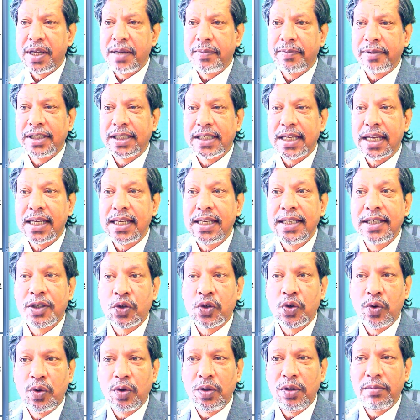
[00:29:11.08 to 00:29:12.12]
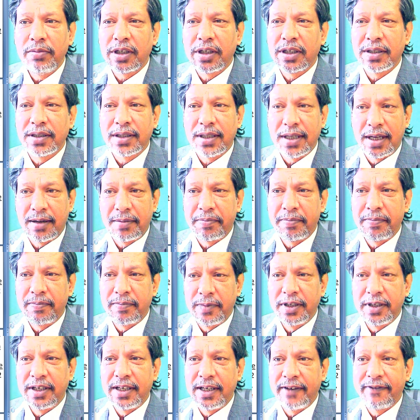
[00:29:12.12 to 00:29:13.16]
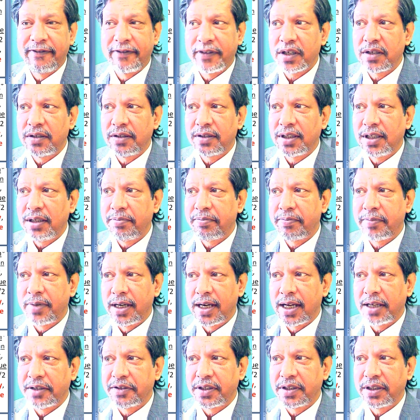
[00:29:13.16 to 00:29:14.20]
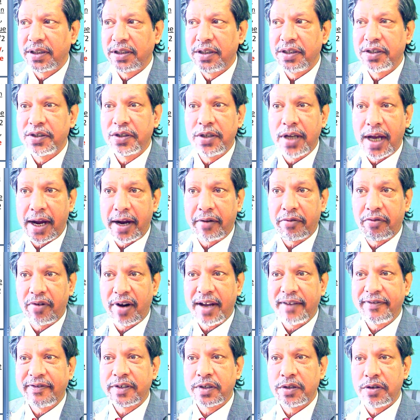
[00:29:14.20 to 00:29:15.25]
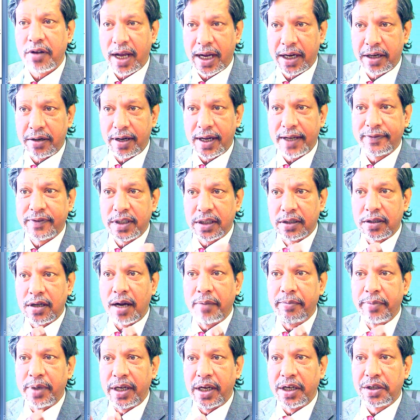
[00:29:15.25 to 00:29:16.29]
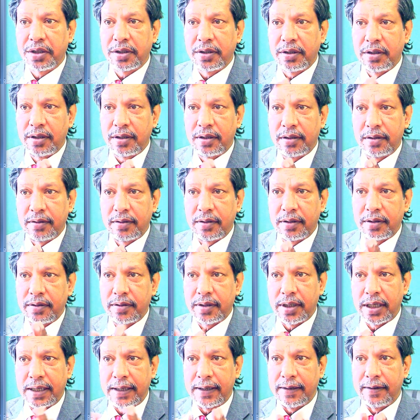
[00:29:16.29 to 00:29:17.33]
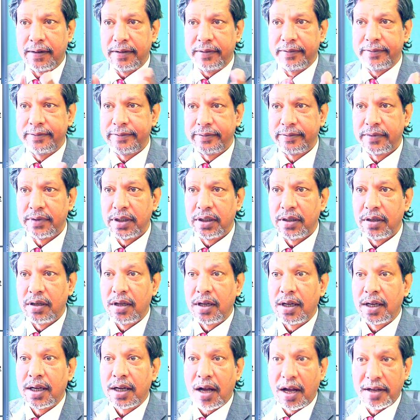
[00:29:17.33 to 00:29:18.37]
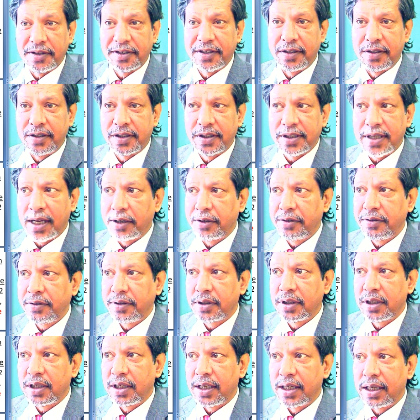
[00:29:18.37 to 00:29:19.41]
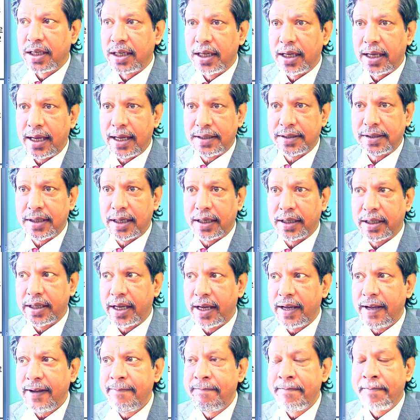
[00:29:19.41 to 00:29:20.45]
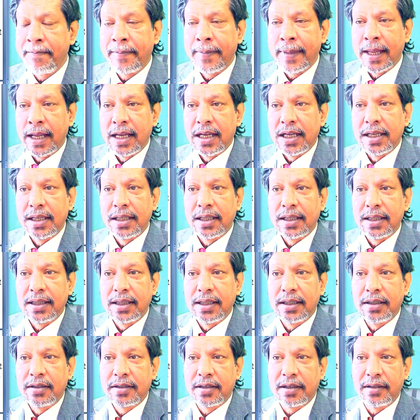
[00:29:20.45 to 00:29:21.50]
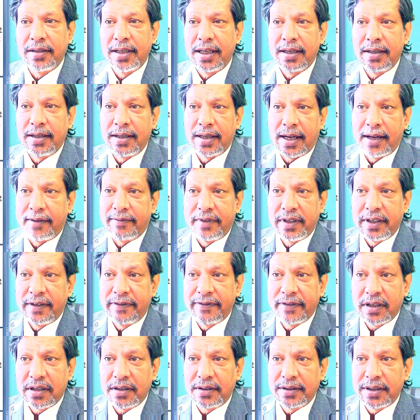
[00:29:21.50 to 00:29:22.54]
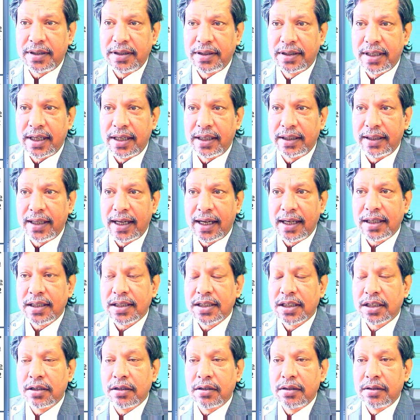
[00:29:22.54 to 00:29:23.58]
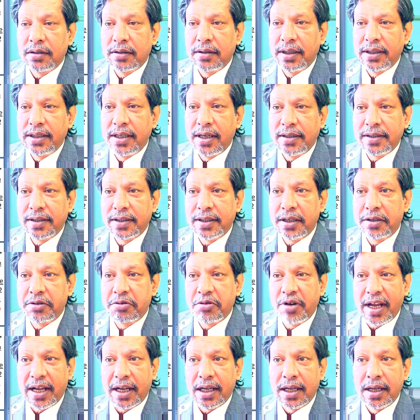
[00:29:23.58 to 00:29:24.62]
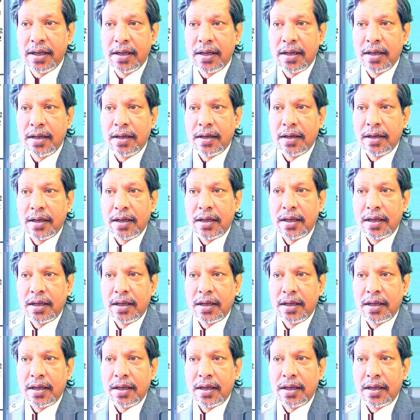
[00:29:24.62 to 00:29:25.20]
Some people say school because they have difficulty pronouncing these digraphs. Digraphs are a combination of consonant sounds, S and K. So they have difficulty saying that. So here's the trick.